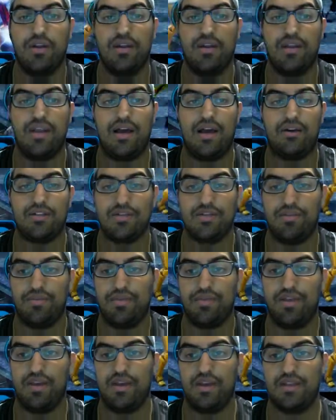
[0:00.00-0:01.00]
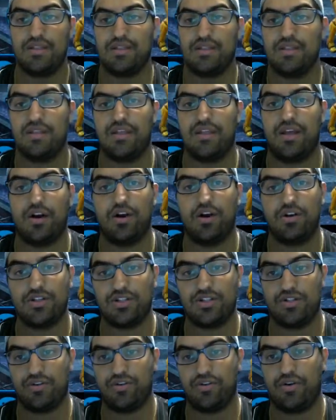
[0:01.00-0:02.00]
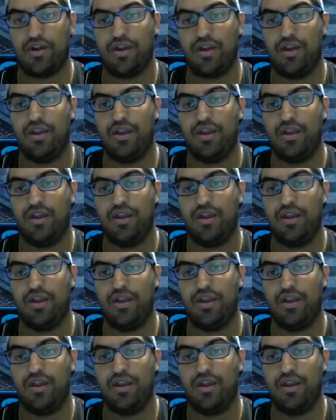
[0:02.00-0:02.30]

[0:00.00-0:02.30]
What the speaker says: Now some things that aren't so great.